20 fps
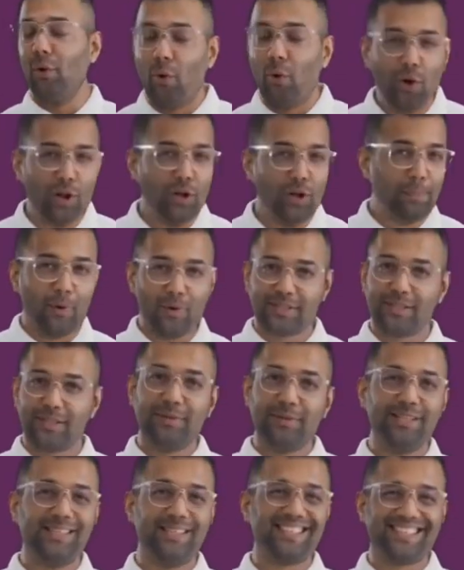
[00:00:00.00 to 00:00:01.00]
all
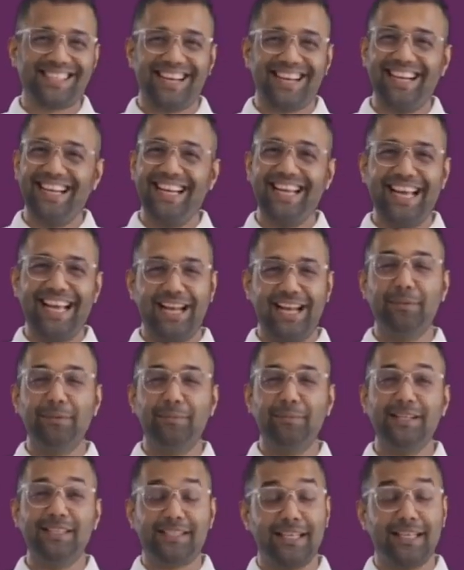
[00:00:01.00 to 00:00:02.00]
possible styling
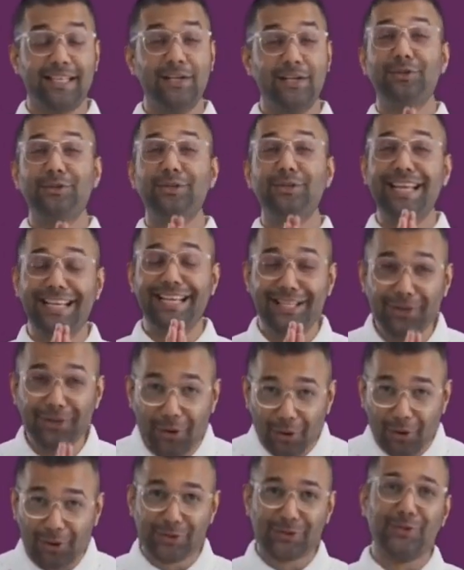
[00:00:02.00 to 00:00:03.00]
elements to take
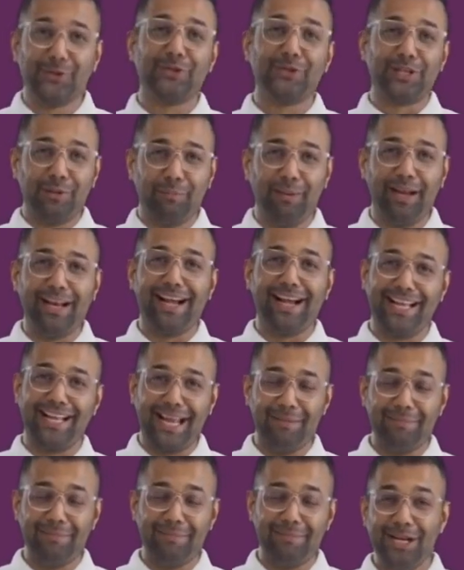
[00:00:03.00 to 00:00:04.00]
your social media
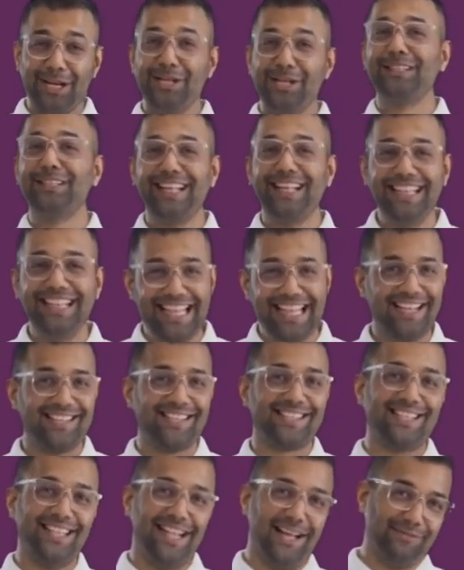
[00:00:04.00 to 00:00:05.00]
game to the
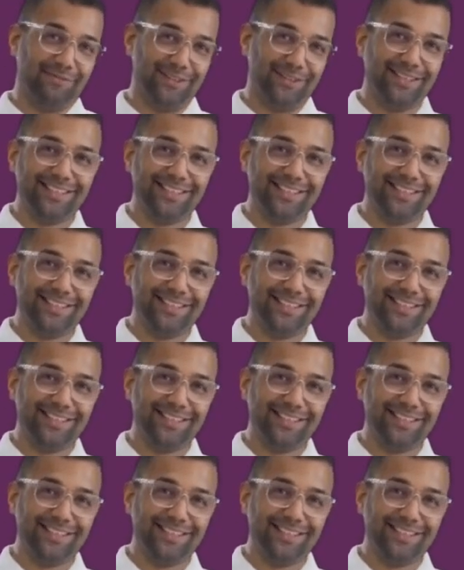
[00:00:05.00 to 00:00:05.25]
next level.